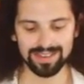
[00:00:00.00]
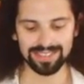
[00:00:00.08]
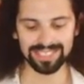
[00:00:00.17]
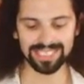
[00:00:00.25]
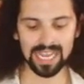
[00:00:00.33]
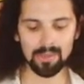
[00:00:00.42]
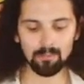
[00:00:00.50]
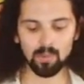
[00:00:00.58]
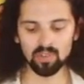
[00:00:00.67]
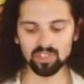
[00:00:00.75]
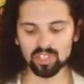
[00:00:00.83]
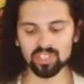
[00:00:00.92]

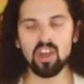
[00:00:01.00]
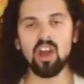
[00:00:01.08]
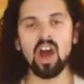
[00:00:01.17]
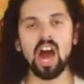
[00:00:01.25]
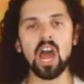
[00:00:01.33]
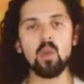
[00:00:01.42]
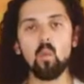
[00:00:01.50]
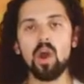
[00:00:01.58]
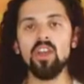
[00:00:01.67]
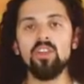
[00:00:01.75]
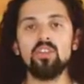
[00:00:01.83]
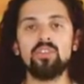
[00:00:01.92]
Samples, I
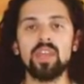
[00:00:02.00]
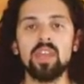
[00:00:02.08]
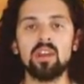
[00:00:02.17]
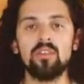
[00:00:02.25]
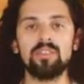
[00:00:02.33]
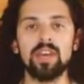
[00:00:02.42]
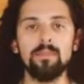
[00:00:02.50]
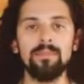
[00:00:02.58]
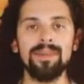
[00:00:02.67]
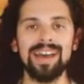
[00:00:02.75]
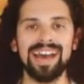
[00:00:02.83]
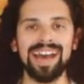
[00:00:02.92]
want you to think of them
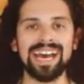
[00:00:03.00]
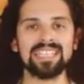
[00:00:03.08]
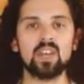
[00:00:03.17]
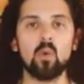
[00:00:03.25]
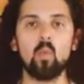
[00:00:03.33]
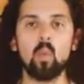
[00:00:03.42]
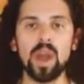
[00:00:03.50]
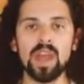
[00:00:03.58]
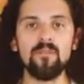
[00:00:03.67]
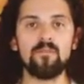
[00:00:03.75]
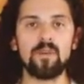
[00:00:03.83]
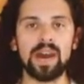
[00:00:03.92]
as
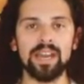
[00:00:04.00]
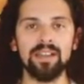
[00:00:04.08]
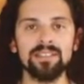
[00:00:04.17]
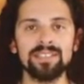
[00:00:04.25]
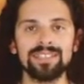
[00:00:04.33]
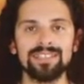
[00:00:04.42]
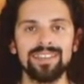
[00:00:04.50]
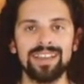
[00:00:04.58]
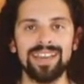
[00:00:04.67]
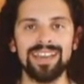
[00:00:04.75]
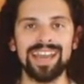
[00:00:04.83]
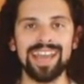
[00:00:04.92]
WAV files
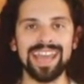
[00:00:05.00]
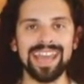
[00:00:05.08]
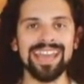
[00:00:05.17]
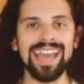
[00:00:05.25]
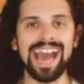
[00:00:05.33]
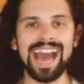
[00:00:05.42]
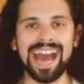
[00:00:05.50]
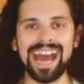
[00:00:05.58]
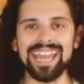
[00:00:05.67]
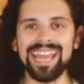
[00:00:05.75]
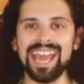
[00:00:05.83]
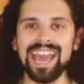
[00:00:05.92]
and
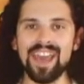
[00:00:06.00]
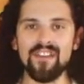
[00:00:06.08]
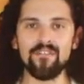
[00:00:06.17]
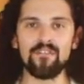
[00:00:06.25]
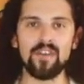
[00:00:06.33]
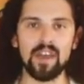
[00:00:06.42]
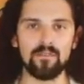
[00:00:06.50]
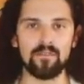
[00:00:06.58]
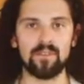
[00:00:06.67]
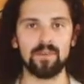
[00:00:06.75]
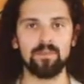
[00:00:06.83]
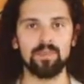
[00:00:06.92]
AIFF,
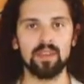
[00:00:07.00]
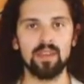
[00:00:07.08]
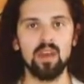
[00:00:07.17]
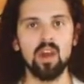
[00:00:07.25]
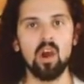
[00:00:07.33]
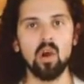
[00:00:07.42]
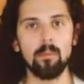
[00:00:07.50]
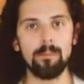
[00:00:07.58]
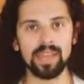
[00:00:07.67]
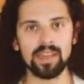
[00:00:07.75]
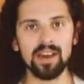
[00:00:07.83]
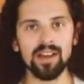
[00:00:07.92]

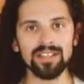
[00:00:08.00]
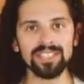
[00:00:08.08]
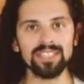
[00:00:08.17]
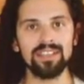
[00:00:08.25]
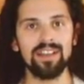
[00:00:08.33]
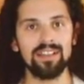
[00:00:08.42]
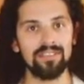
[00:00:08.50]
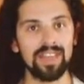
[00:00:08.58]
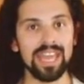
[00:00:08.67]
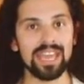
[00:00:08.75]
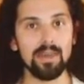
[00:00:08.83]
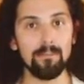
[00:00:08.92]
because
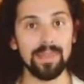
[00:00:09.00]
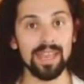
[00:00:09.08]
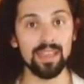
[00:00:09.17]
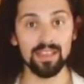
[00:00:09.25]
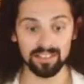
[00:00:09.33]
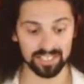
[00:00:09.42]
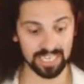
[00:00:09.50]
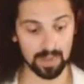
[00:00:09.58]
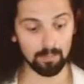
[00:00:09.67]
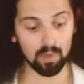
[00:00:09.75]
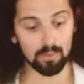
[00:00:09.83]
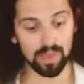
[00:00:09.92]
they can be
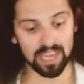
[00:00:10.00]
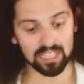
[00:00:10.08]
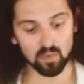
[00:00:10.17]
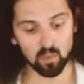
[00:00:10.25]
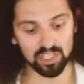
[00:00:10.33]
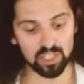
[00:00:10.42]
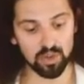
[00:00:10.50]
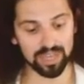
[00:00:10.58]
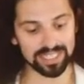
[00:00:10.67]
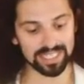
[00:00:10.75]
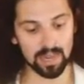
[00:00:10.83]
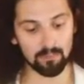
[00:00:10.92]
sample based, which you
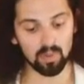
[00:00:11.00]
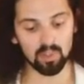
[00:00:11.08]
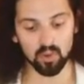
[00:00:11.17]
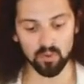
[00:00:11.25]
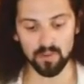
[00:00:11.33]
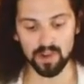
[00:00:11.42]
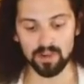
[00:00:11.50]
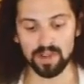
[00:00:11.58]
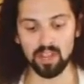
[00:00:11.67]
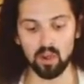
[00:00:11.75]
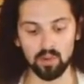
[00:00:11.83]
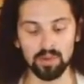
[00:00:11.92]
can sample your
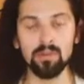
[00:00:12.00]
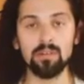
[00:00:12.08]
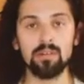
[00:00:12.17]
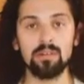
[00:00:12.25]
very own,